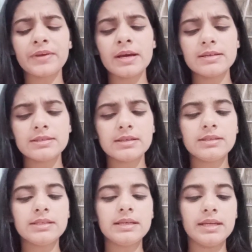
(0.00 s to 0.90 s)

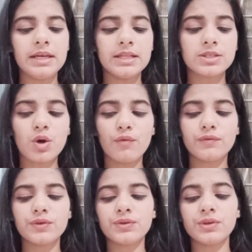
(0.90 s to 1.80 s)
certain needs
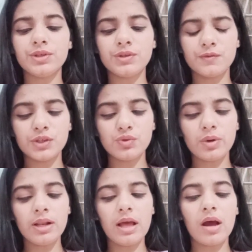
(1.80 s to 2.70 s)
of the
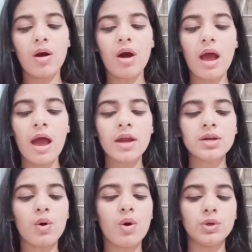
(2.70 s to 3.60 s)
individual
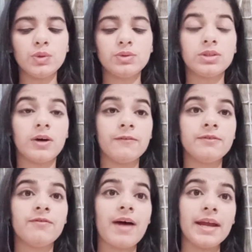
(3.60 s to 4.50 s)
and or to
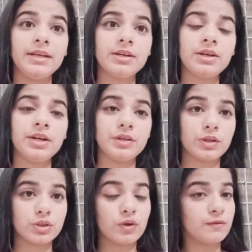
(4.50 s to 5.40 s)
serve the wider
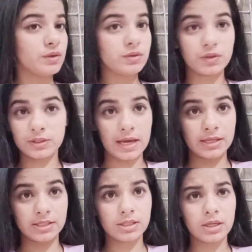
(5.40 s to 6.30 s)
interest of the
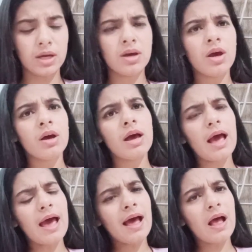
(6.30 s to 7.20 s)
society.
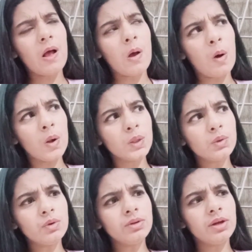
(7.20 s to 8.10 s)

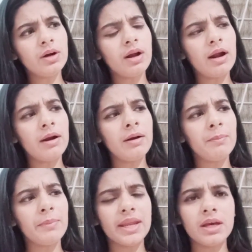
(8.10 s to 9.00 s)
Although there are
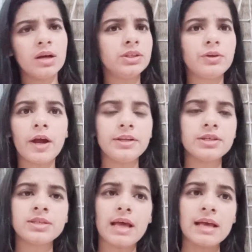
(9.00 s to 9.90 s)
many other
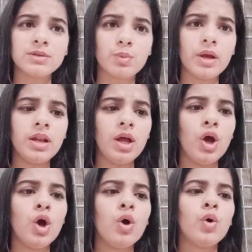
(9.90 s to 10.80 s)
writers as well
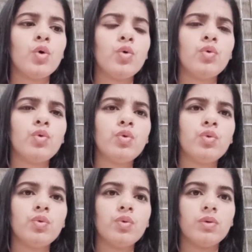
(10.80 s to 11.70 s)

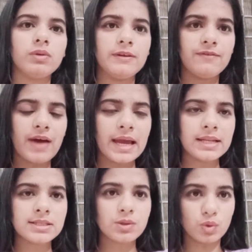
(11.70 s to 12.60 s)
who
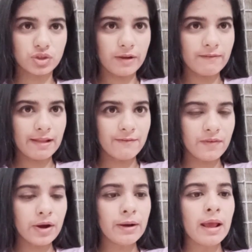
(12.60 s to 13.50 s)
define social welfare,